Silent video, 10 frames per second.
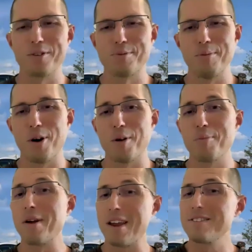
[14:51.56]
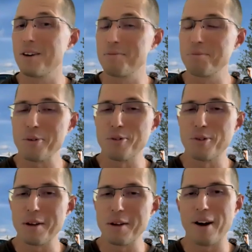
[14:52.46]
mode, but then some people really
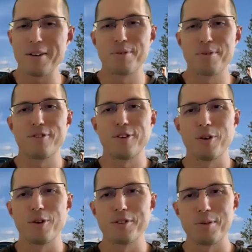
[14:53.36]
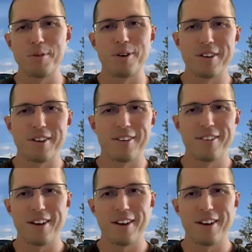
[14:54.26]
might prefer whisper mode, yeah.